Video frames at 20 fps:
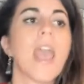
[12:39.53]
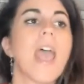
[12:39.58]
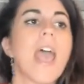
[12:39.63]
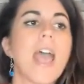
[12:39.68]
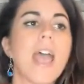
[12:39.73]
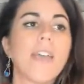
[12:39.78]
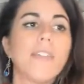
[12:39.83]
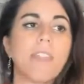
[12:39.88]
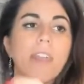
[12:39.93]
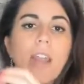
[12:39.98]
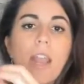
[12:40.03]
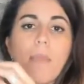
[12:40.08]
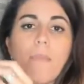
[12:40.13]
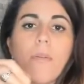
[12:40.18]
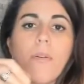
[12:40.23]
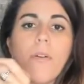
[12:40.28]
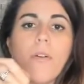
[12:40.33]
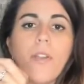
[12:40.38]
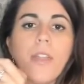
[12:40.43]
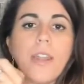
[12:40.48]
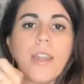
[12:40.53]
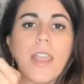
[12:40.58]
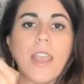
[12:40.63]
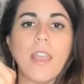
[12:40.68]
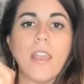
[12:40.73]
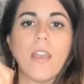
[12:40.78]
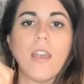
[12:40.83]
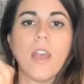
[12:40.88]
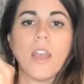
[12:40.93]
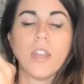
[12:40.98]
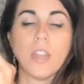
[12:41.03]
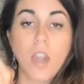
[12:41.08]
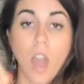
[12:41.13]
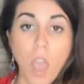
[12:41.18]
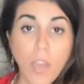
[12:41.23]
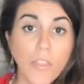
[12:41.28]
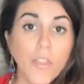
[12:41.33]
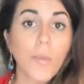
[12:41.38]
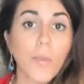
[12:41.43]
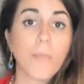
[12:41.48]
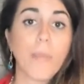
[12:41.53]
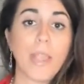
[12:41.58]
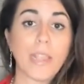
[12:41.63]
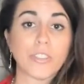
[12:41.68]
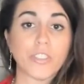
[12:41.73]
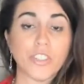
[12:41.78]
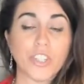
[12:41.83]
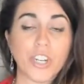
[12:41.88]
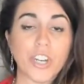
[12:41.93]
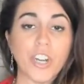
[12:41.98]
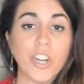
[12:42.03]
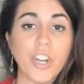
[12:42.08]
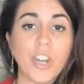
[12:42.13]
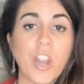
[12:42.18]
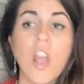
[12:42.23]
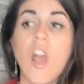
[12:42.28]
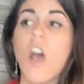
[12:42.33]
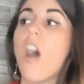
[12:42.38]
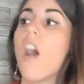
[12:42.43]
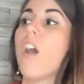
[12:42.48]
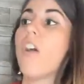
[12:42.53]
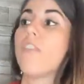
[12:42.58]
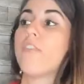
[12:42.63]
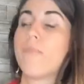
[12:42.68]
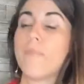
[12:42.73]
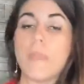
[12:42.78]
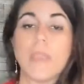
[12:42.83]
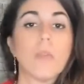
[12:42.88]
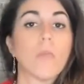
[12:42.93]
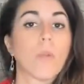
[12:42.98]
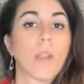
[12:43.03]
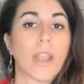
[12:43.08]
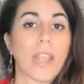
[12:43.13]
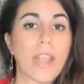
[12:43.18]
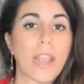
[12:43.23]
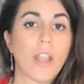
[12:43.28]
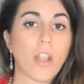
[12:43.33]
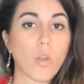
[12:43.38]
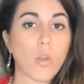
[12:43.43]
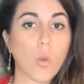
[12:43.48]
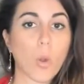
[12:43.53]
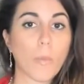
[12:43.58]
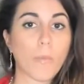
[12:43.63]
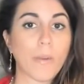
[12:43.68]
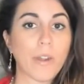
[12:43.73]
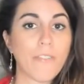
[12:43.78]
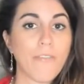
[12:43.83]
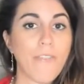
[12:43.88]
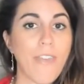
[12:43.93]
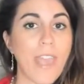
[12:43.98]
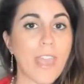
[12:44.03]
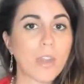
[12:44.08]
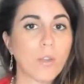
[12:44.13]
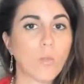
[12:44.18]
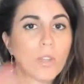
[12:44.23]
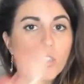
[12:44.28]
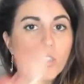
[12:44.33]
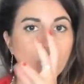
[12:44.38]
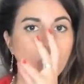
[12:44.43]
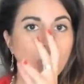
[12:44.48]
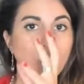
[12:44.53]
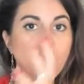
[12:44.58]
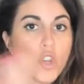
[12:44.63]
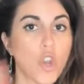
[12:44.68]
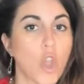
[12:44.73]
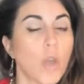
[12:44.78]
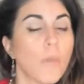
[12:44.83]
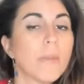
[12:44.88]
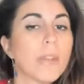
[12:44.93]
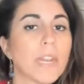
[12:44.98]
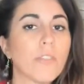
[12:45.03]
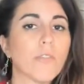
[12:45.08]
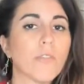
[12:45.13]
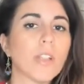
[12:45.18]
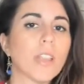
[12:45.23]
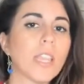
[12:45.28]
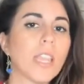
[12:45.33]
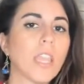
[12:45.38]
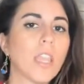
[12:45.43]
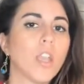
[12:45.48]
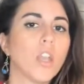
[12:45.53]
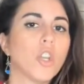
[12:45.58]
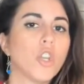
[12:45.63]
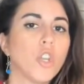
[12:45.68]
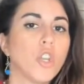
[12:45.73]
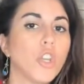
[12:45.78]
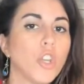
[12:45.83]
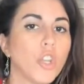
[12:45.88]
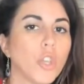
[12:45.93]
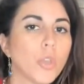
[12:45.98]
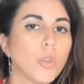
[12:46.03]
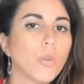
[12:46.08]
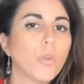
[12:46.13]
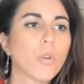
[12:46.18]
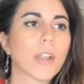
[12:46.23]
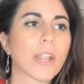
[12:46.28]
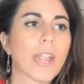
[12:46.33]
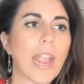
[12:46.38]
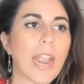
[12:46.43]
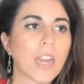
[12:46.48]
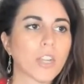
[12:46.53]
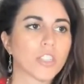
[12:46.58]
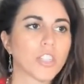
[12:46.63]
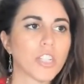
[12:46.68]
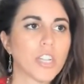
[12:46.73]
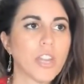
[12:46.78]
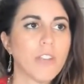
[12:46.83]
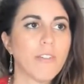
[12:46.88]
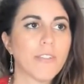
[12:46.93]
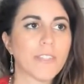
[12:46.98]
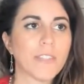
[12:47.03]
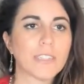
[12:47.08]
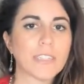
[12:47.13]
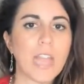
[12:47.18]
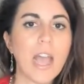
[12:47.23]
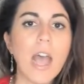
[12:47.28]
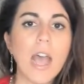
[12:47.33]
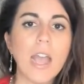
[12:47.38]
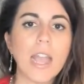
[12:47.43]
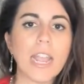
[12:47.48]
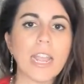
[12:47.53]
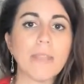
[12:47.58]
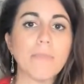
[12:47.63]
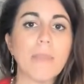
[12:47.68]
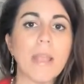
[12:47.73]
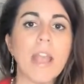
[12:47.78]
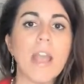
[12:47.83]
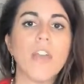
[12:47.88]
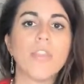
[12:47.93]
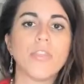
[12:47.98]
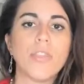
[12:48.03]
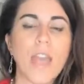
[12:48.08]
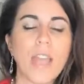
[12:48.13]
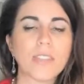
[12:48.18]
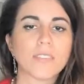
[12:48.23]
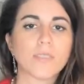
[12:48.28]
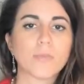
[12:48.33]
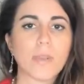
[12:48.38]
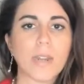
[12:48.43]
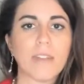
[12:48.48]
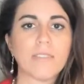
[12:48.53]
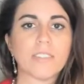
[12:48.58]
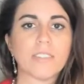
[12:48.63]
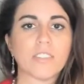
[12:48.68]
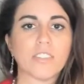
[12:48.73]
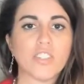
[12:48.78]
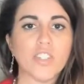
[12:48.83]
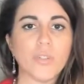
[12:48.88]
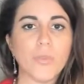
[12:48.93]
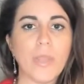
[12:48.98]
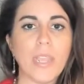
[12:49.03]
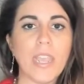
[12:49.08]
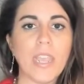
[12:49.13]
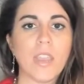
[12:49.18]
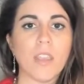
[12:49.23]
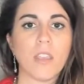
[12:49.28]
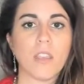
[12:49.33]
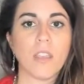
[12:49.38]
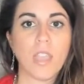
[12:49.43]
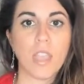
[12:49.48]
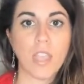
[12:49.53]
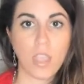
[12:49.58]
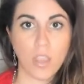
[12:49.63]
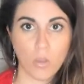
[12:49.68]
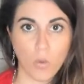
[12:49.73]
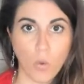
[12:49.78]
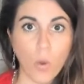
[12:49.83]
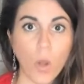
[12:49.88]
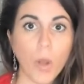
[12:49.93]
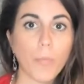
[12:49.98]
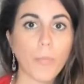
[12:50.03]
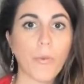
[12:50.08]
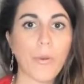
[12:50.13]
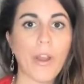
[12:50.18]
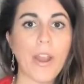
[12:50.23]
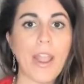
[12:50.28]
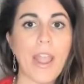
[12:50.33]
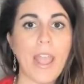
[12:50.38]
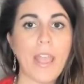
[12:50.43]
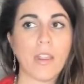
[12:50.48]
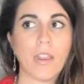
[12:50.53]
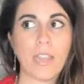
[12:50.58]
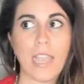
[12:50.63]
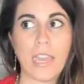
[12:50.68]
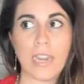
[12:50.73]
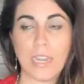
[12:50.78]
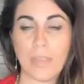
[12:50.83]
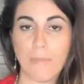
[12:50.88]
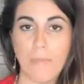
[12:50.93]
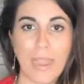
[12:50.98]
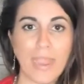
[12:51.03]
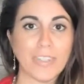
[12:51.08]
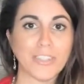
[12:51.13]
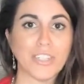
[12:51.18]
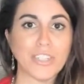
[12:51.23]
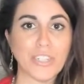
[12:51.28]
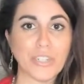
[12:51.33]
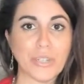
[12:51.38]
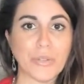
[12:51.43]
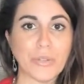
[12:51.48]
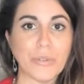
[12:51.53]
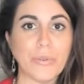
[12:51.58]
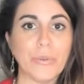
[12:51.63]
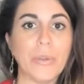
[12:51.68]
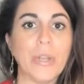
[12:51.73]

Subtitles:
and then I put another picture of me working a corporate event, which nobody really knew or cared to know at the time. That's what I was doing in corporate and getting paid to do